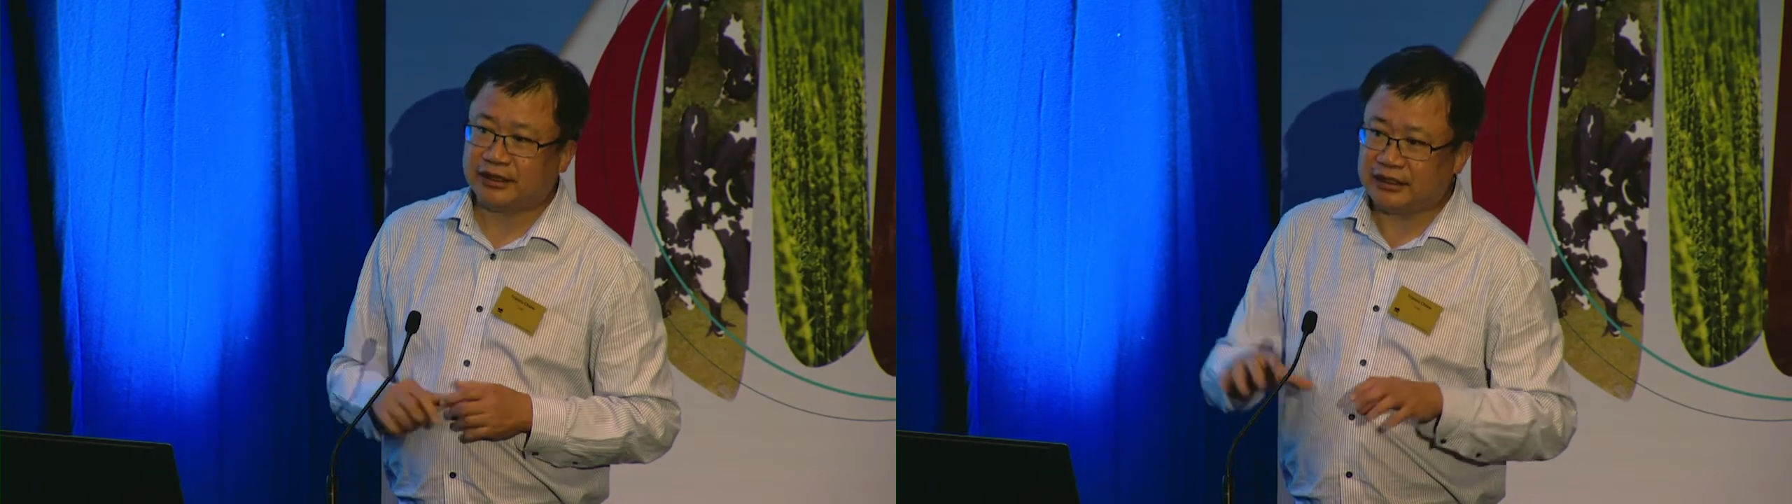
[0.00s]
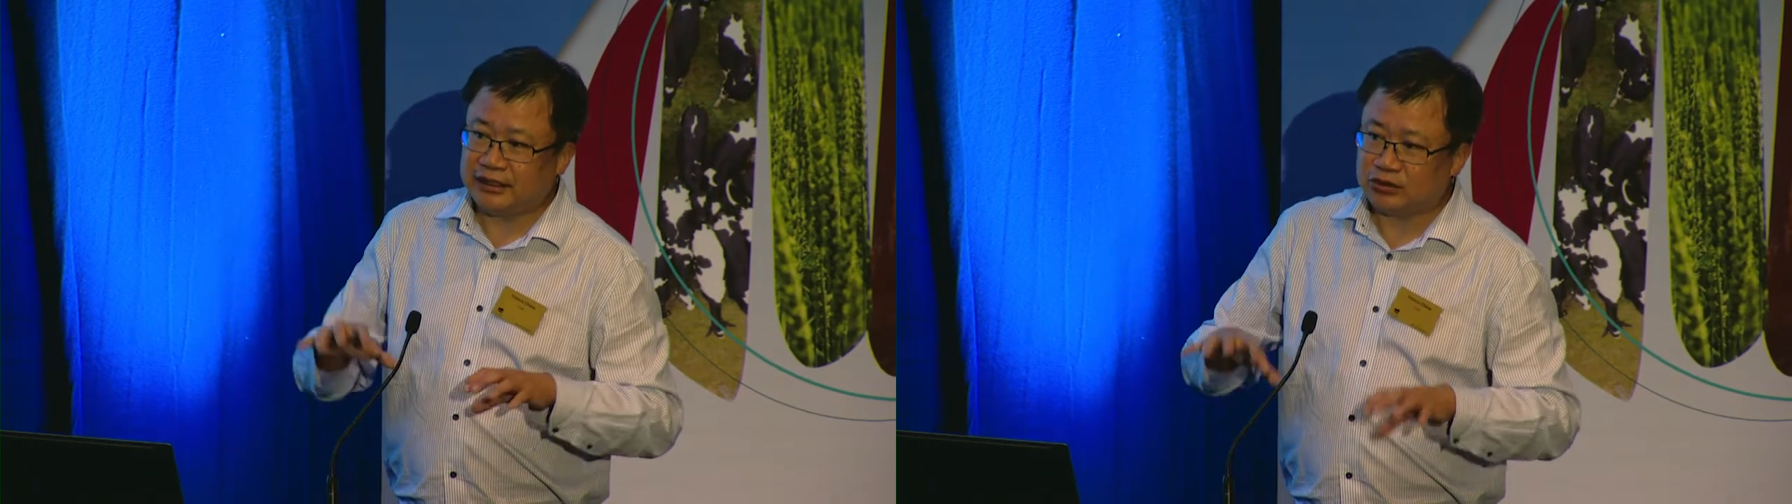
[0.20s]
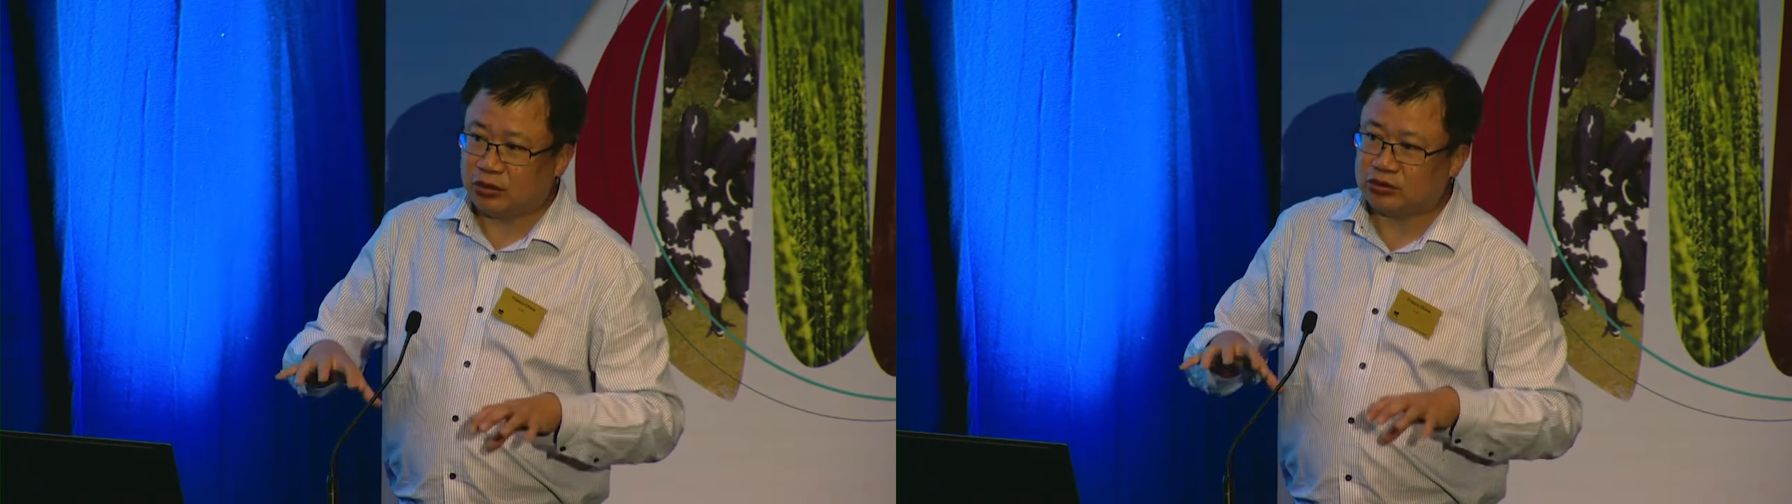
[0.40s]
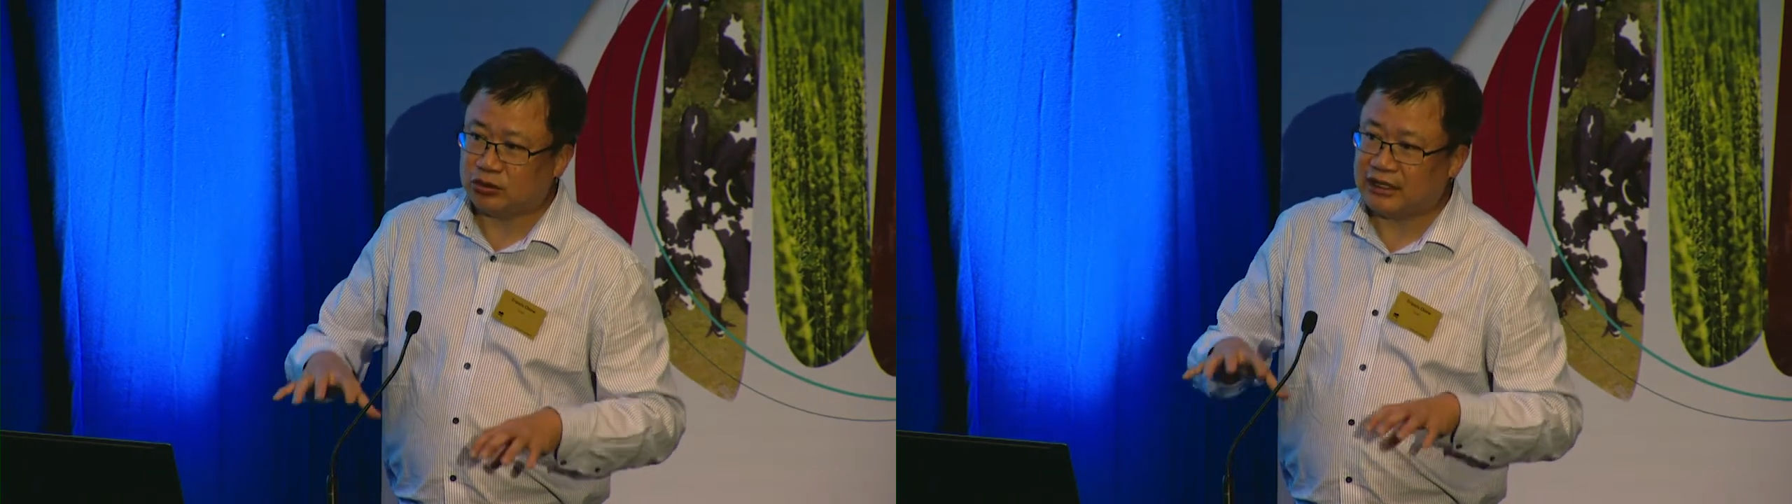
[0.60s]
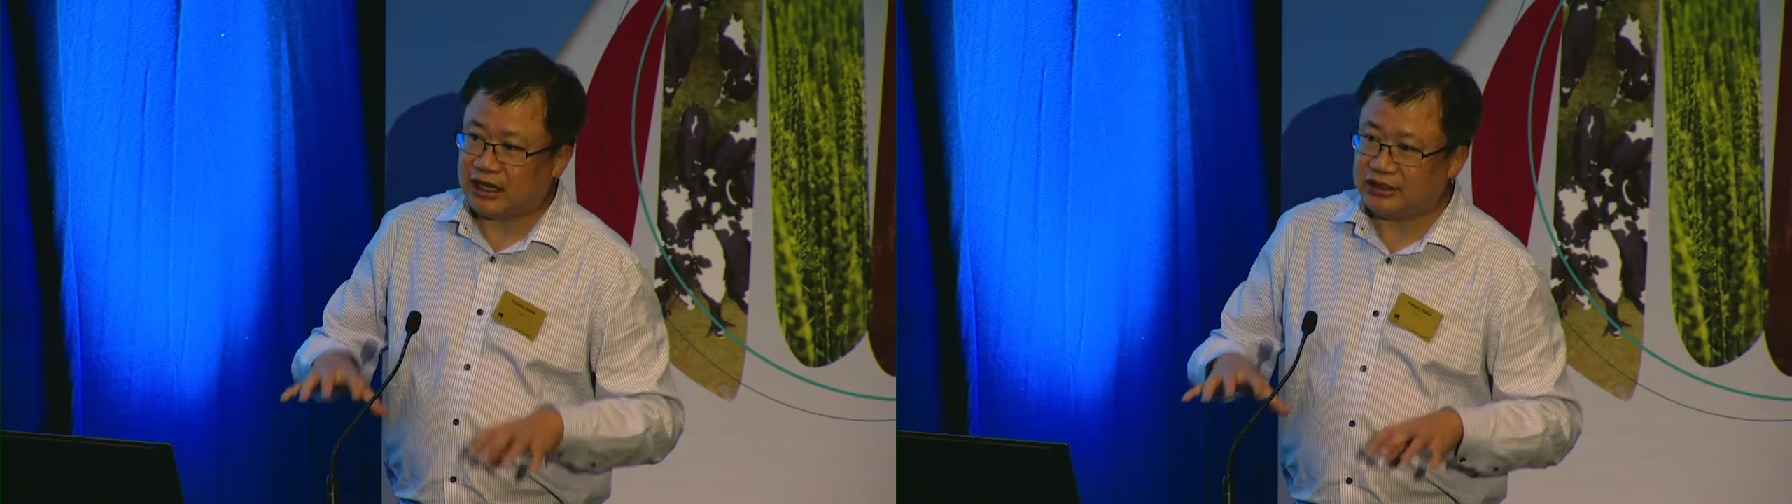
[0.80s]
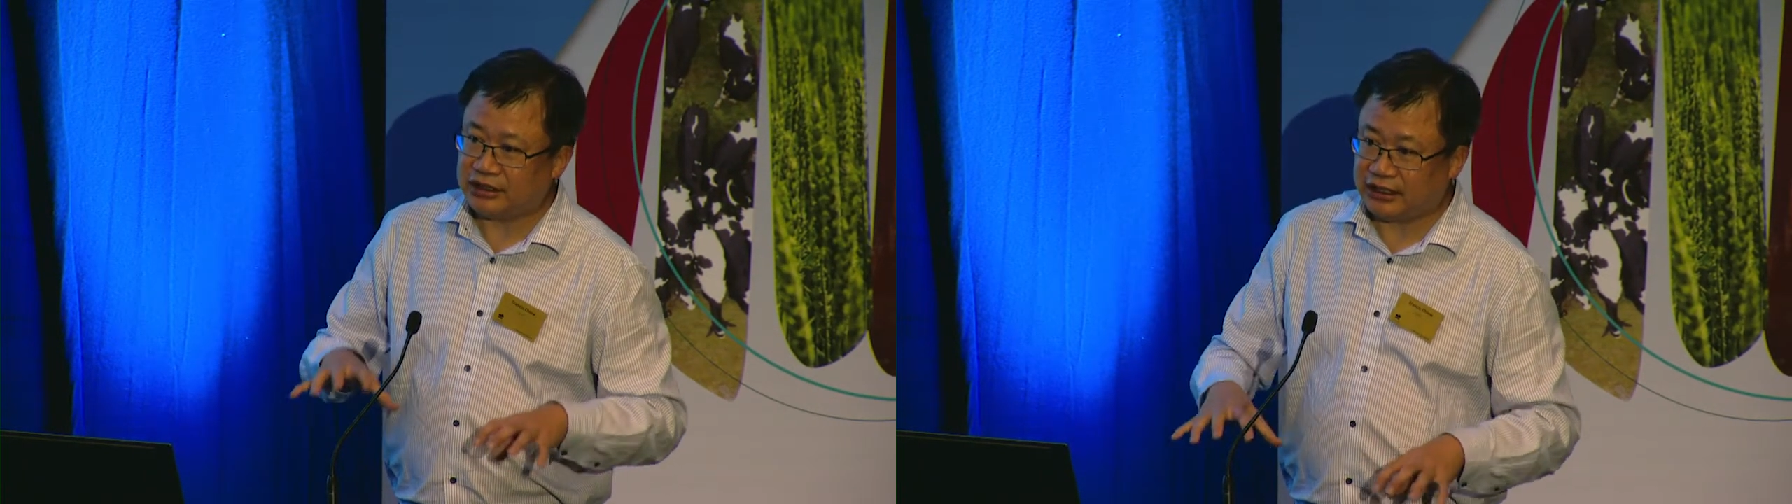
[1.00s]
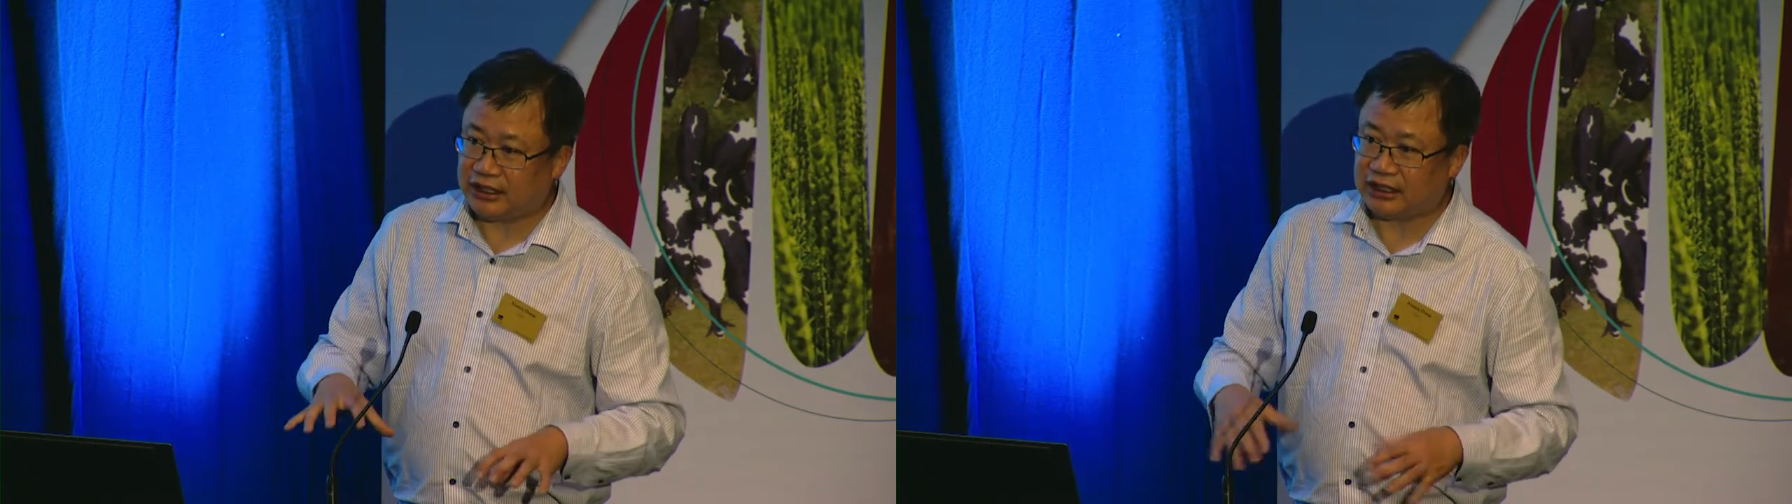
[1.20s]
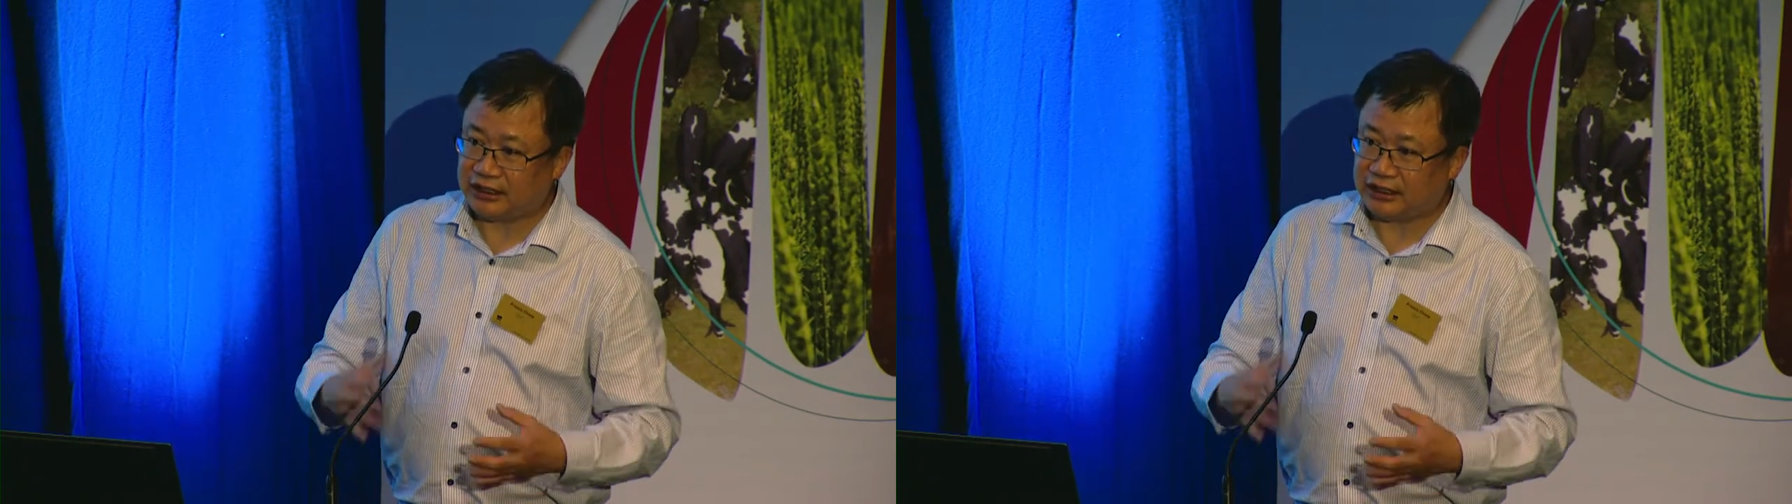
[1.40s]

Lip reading: is also larger here